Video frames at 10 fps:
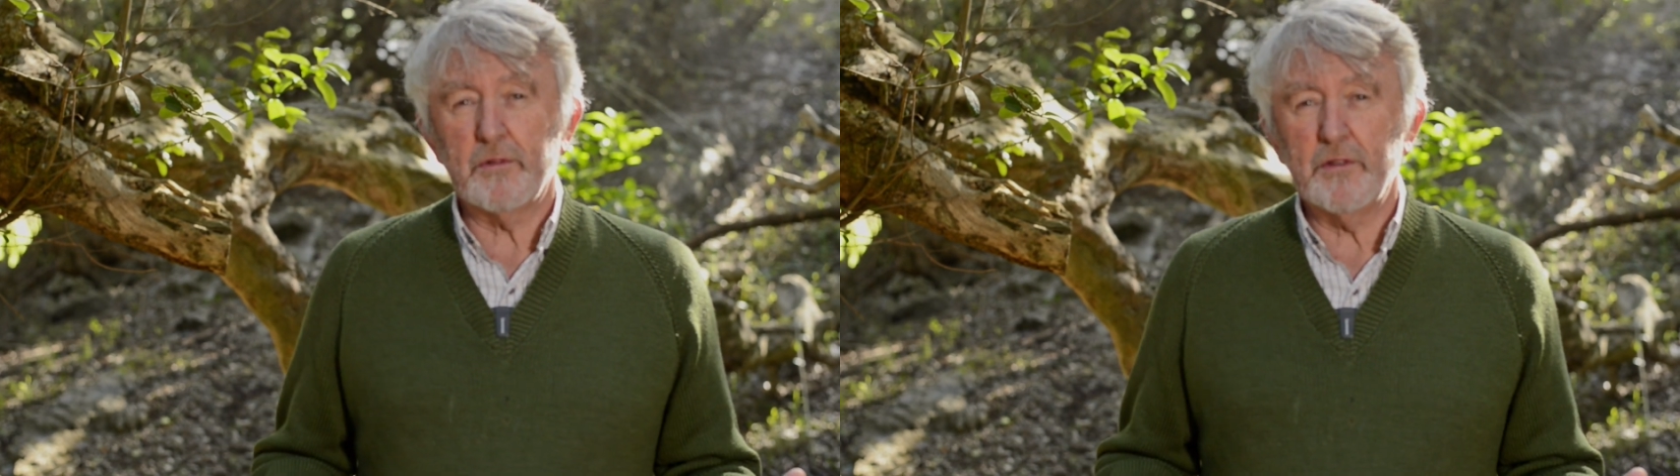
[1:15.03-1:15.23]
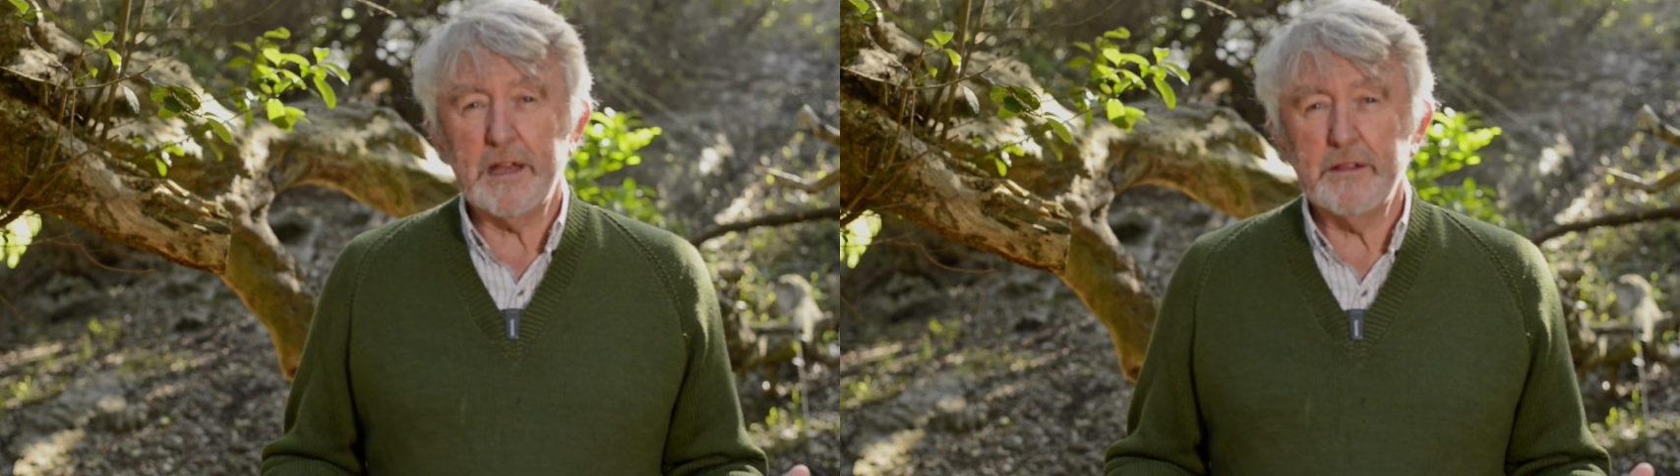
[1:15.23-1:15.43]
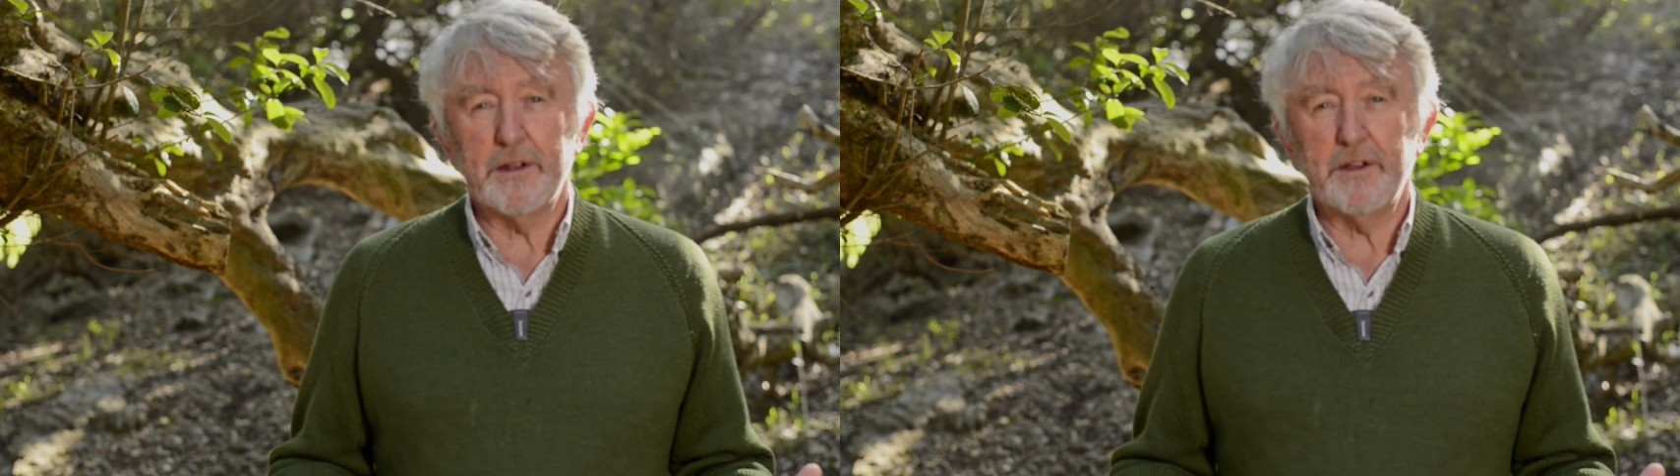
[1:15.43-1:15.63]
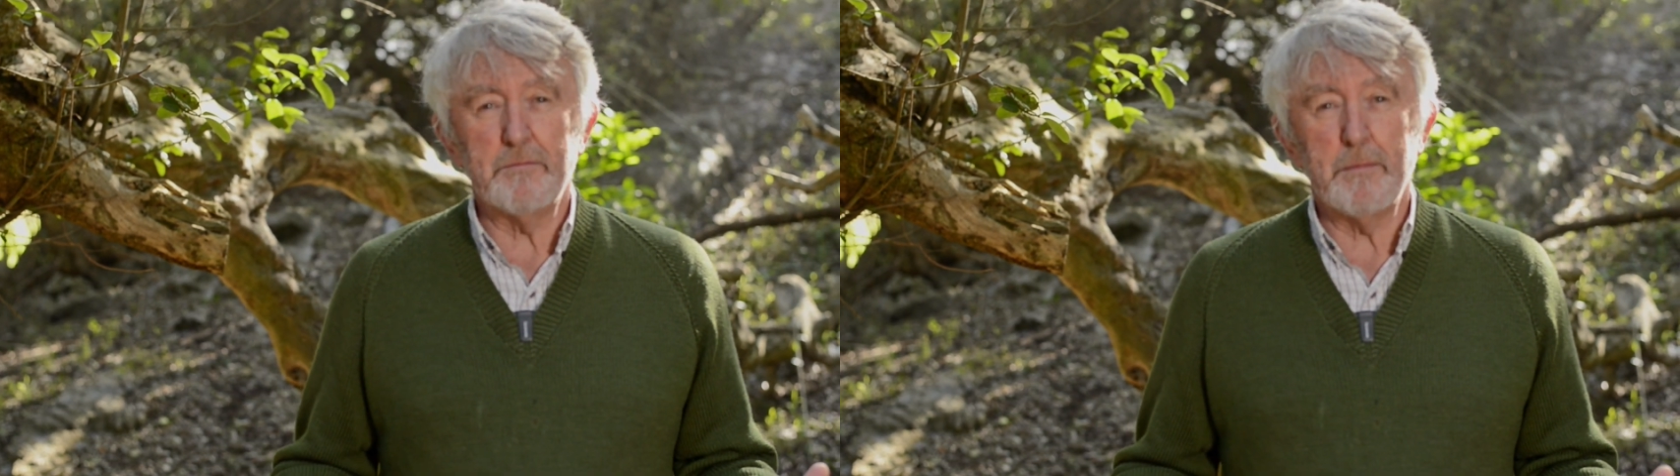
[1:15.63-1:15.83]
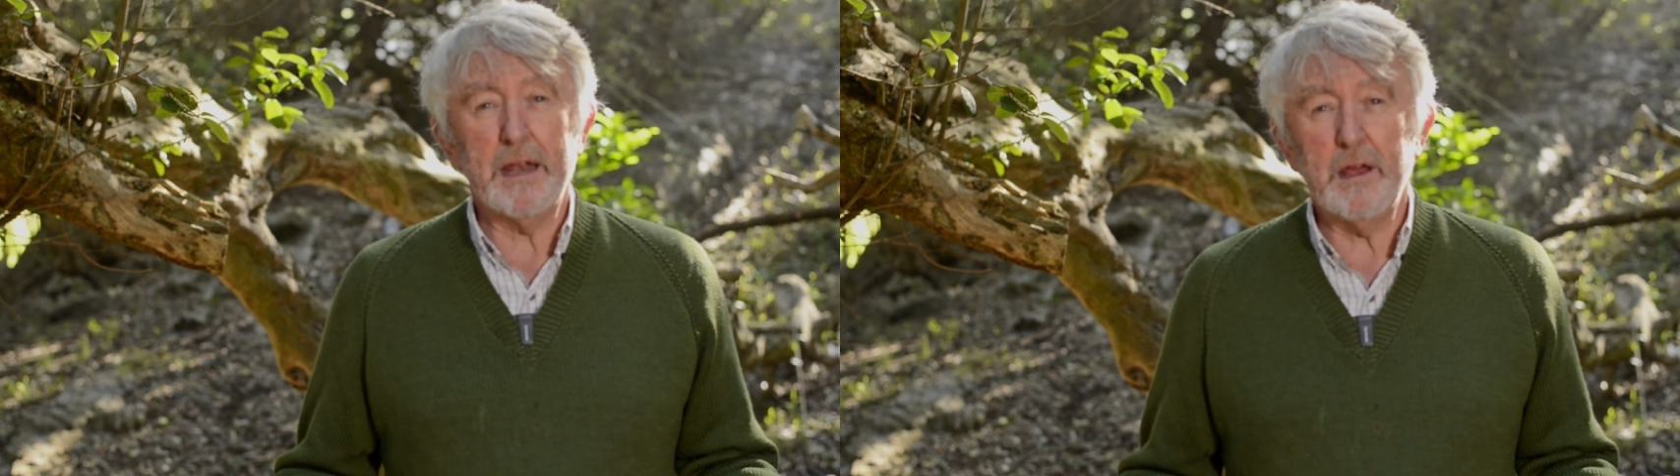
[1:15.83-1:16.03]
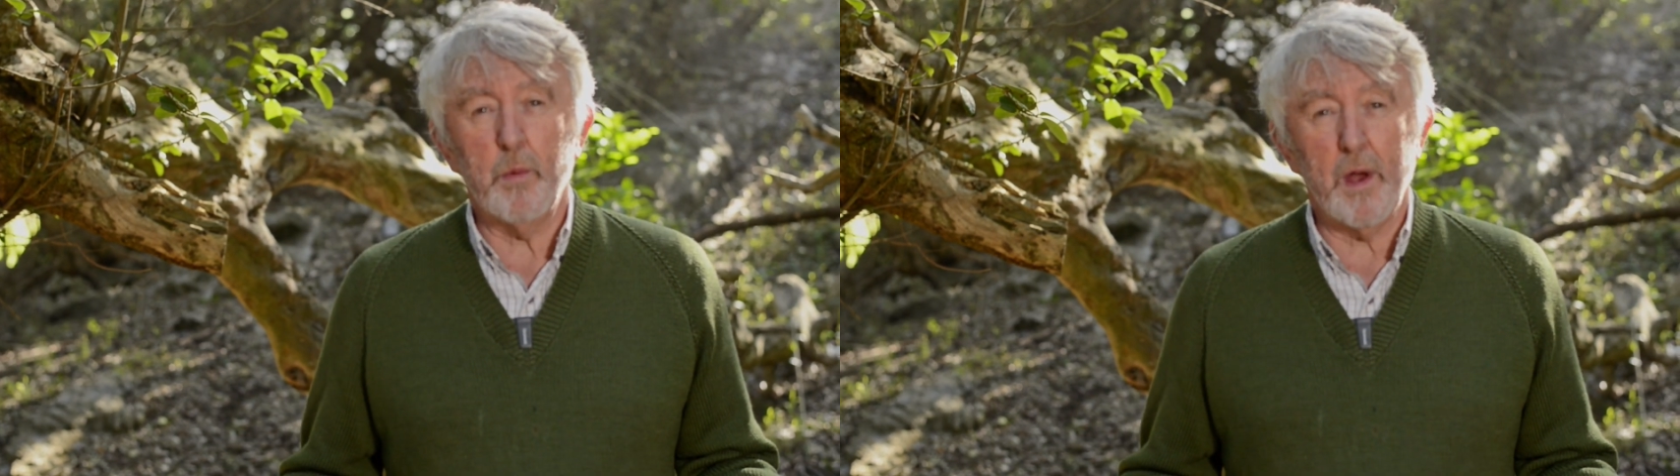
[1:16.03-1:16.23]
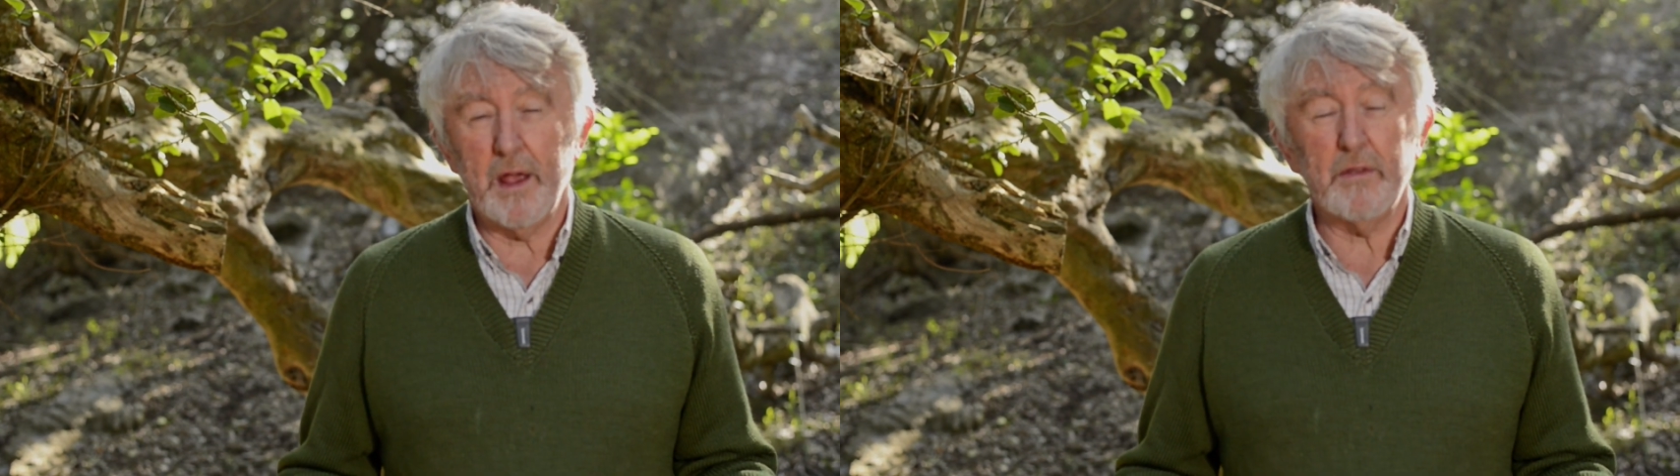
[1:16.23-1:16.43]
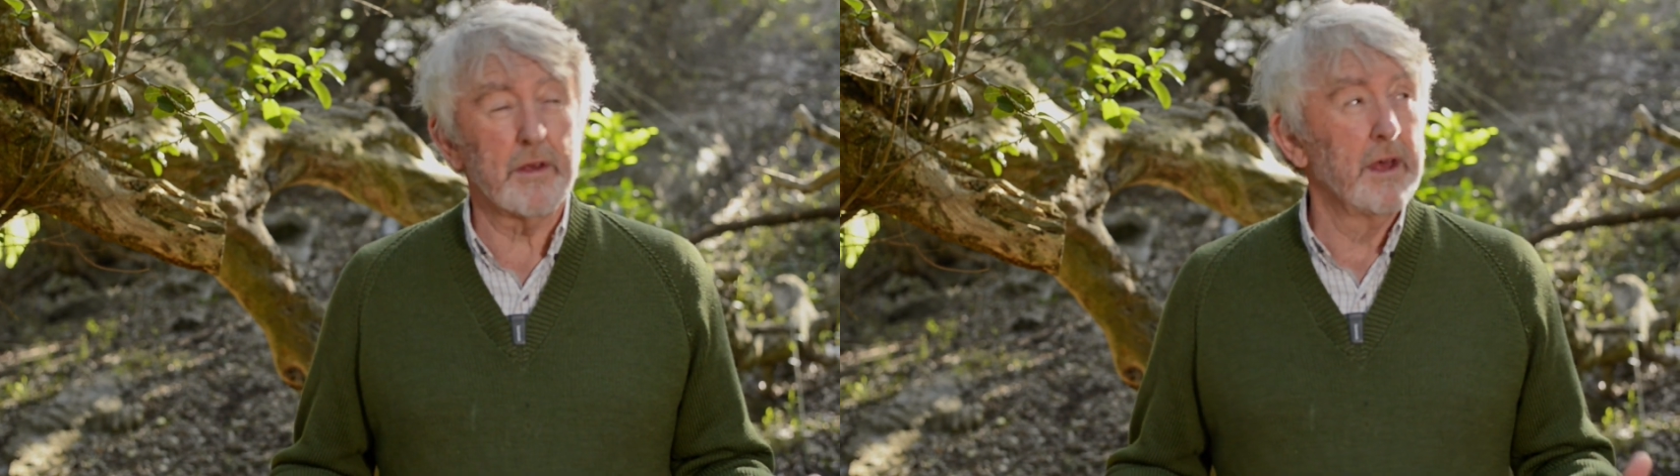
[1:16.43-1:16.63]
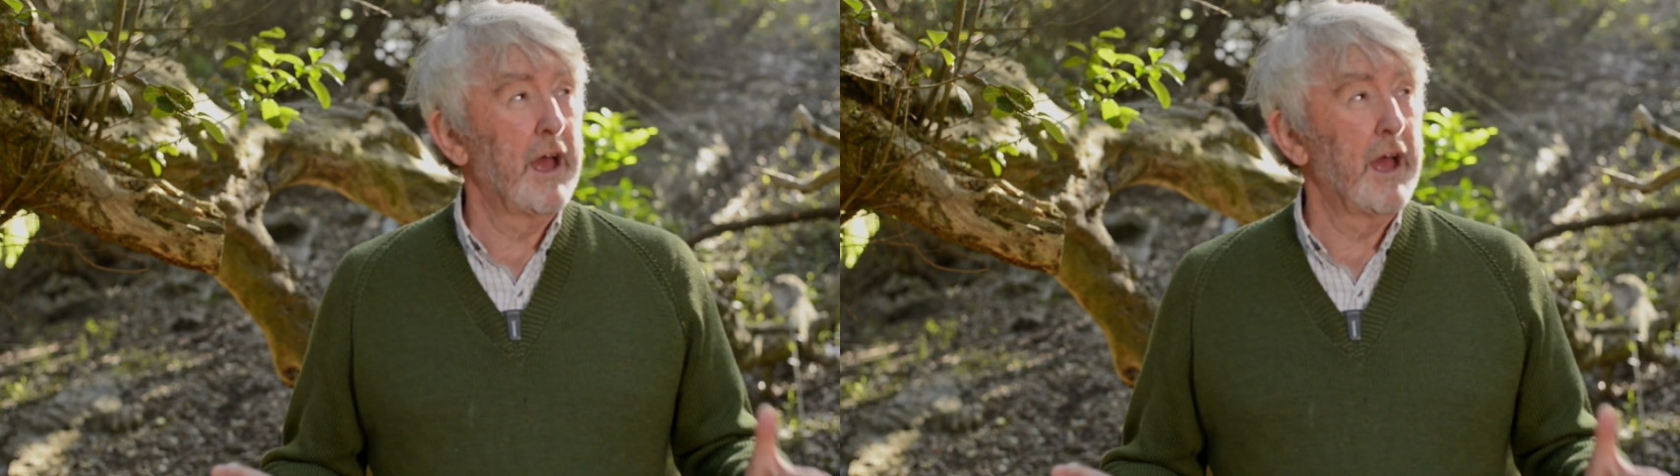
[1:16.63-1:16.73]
see that in many ways